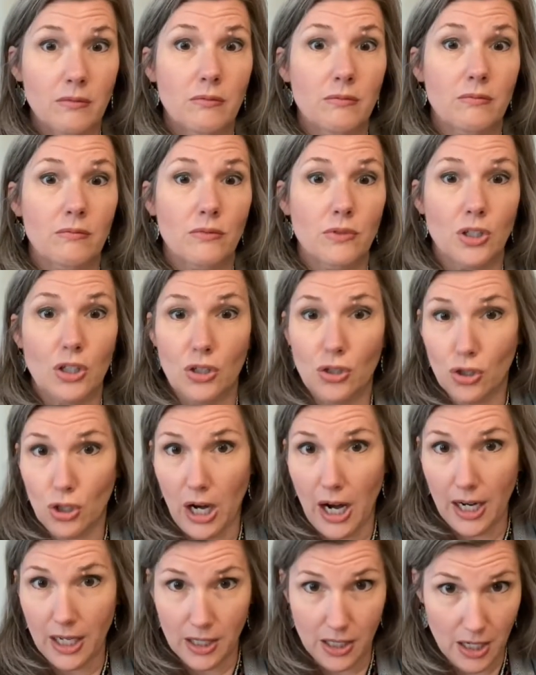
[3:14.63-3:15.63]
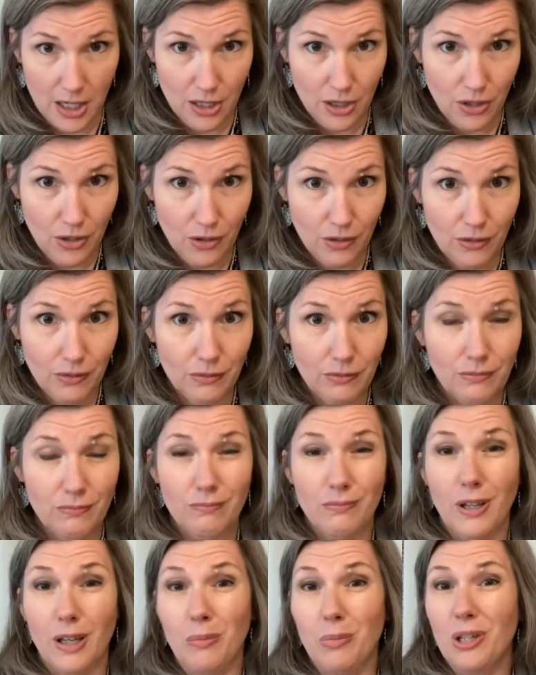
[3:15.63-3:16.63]
distracting you,
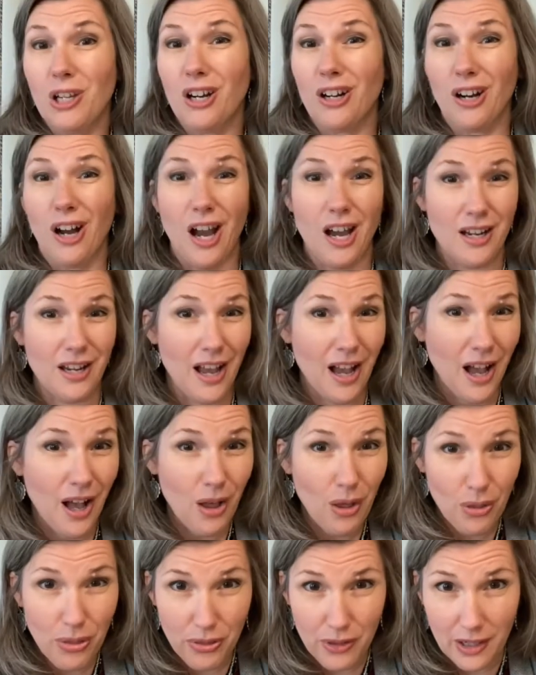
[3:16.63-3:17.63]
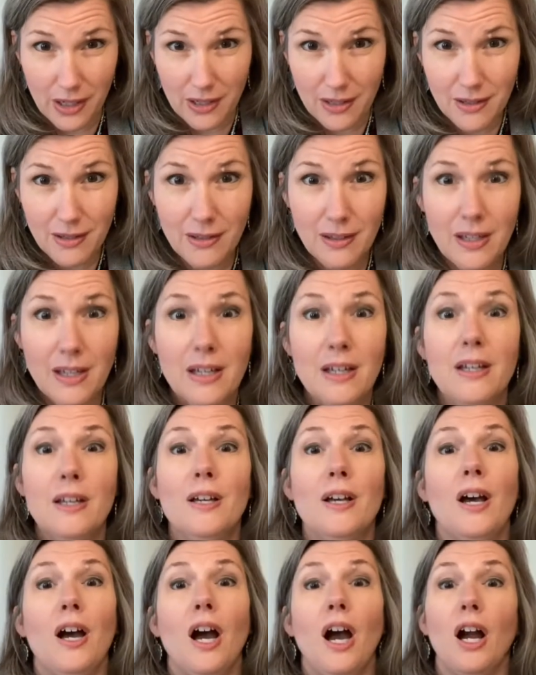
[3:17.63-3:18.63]
maybe are unhealthy,
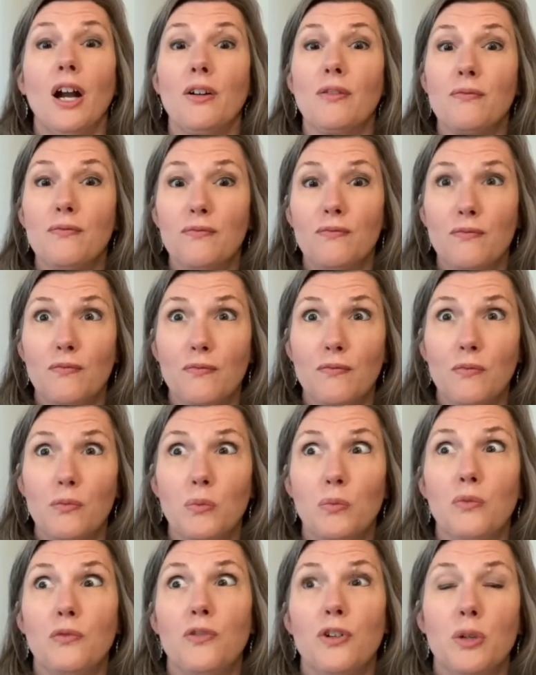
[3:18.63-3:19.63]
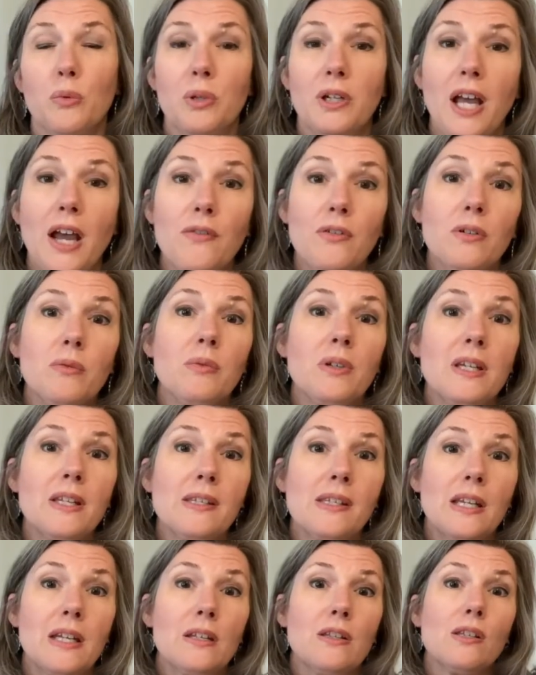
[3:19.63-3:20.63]
are, for whatever
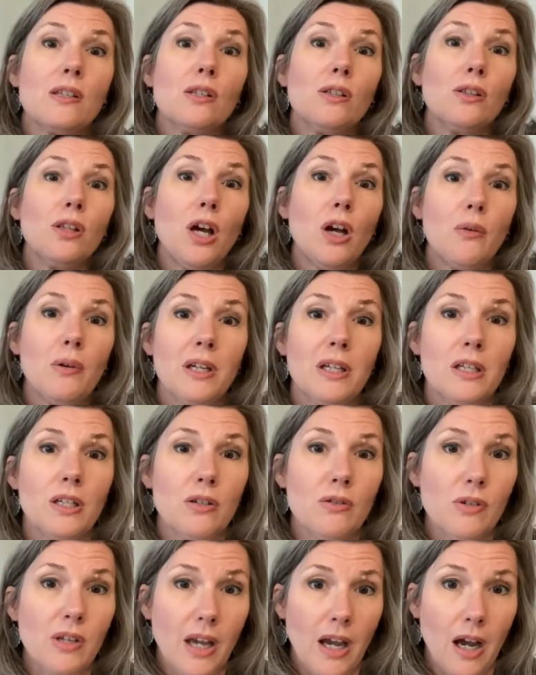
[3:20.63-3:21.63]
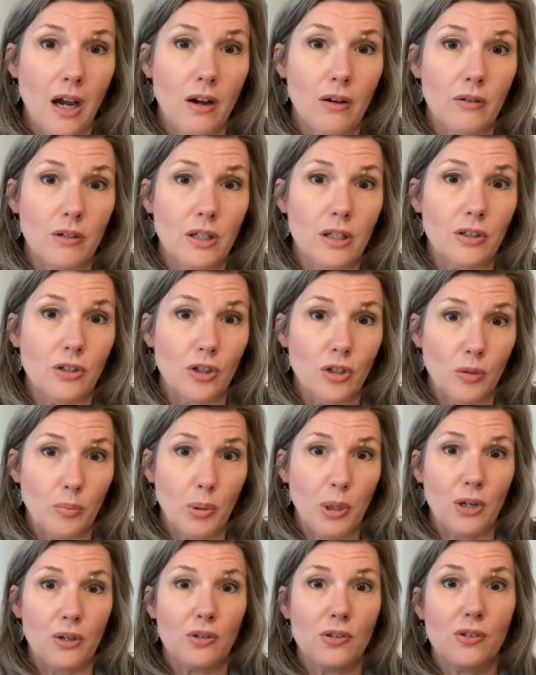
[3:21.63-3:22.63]
reason, slowing you down in your
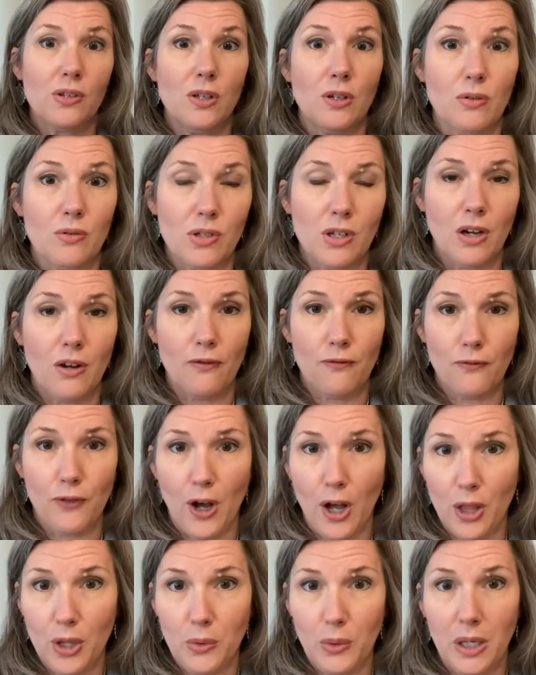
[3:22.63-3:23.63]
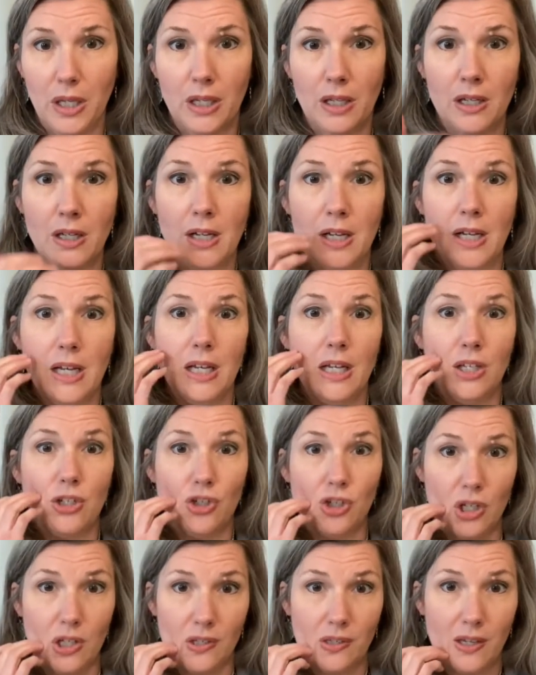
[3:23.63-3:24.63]
pursuit of following
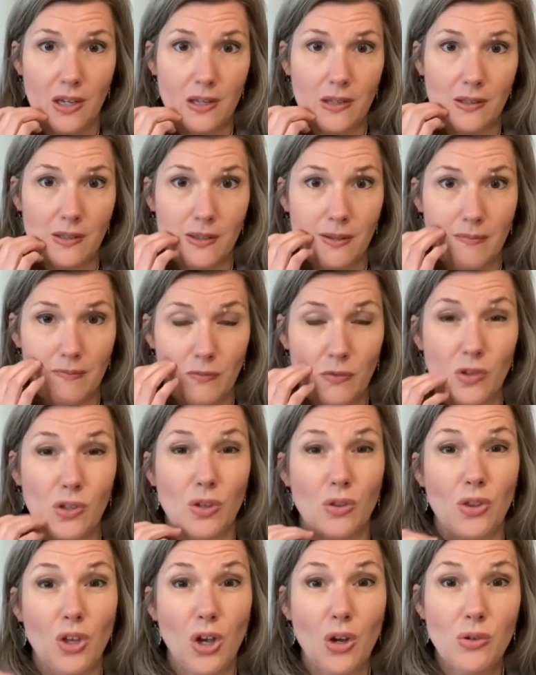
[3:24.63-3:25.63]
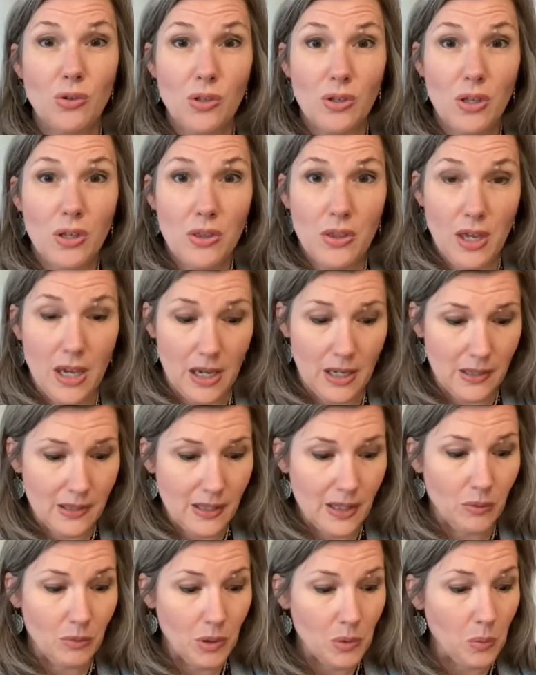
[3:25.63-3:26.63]
Jesus. So those are the things
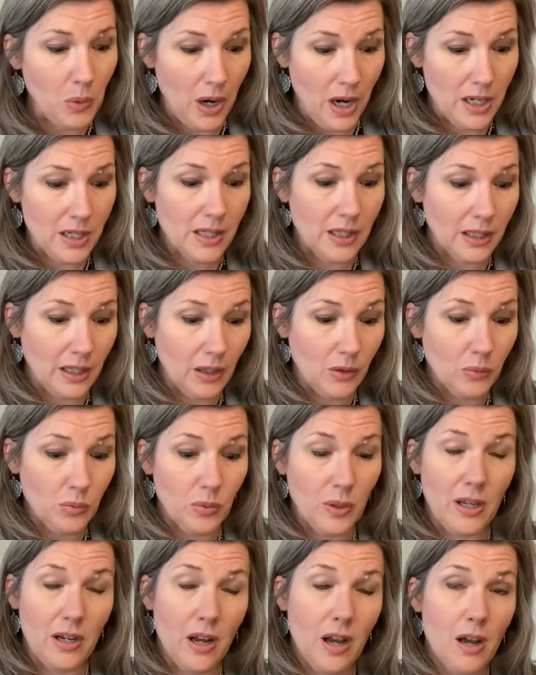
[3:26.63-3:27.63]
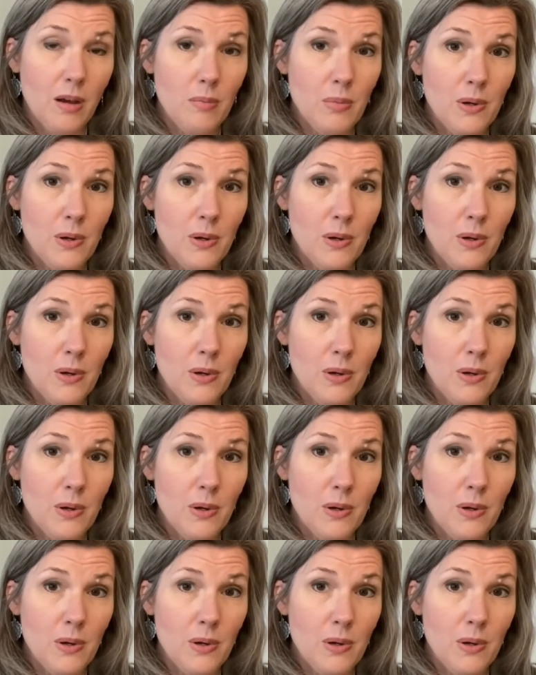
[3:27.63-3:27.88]
that we want to get rid of.